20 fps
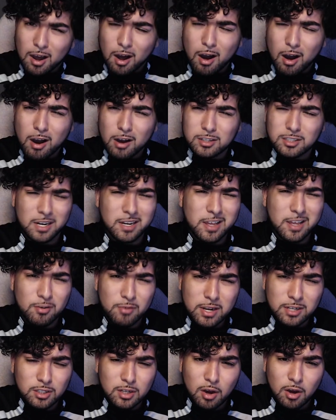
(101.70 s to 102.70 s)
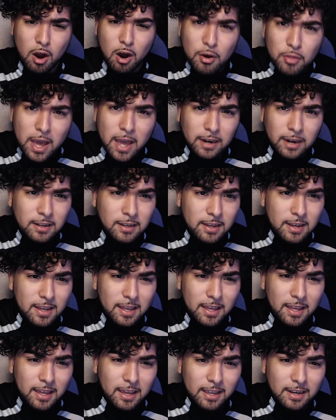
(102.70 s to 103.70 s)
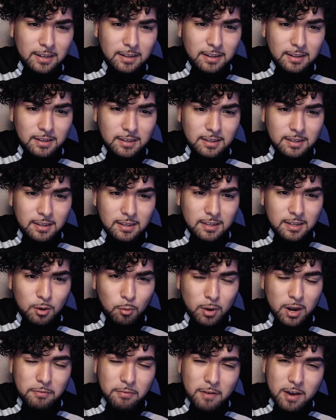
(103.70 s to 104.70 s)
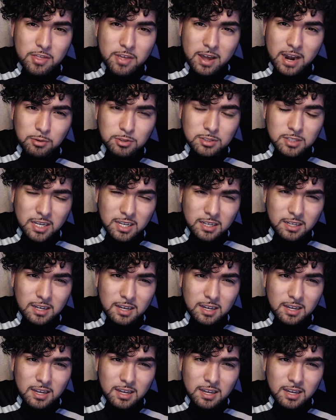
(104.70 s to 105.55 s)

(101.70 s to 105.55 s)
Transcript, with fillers: dogs, onion rings, you know, all that. And when I found that, I was like,